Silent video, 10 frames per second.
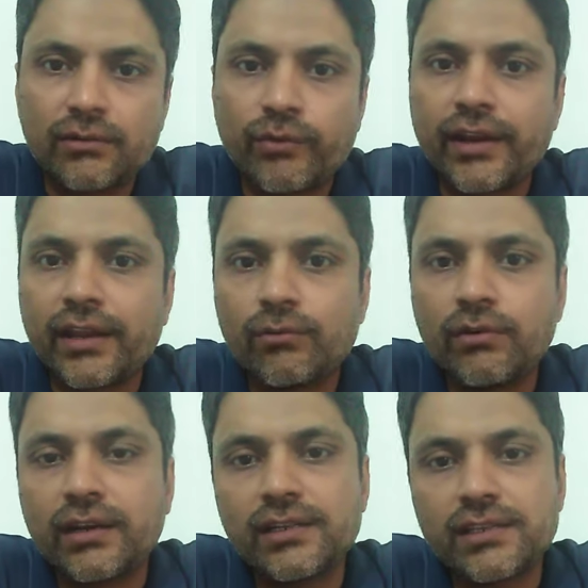
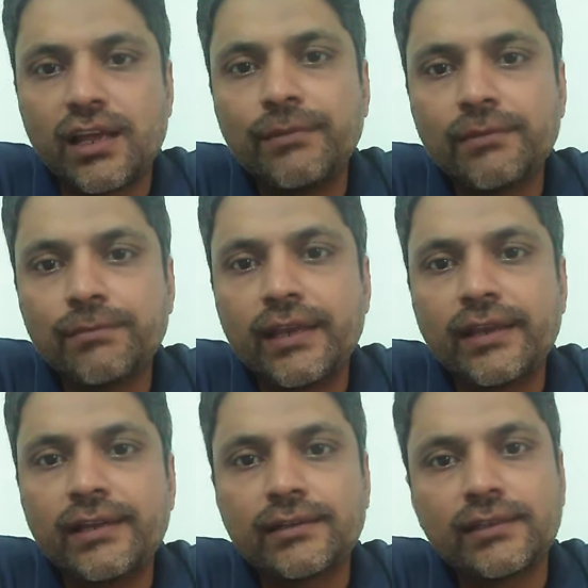whenever an Islamic bank
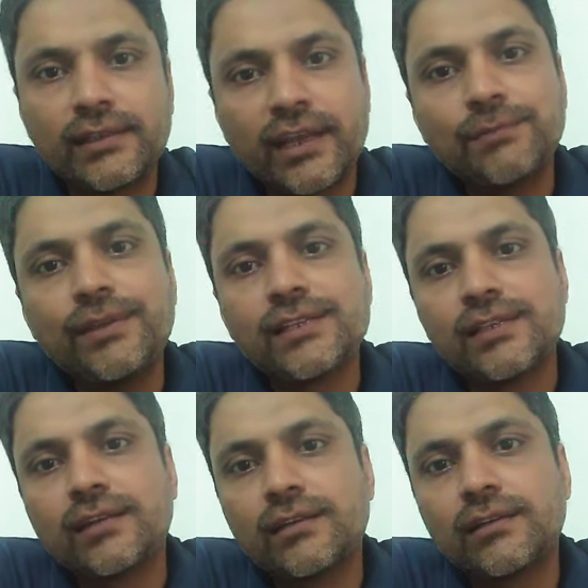enter in IBS
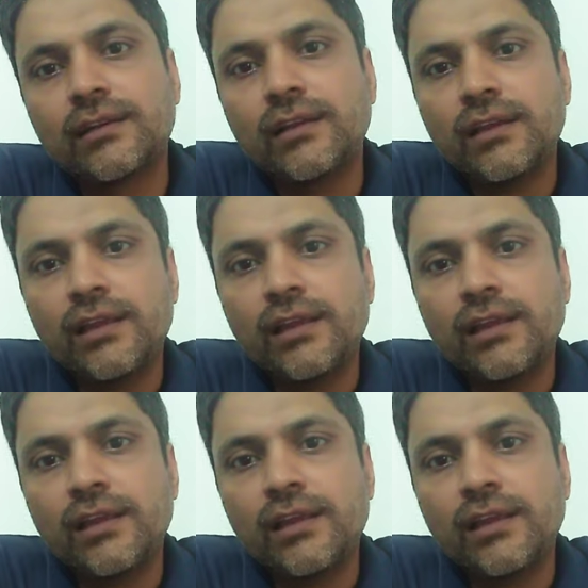sector,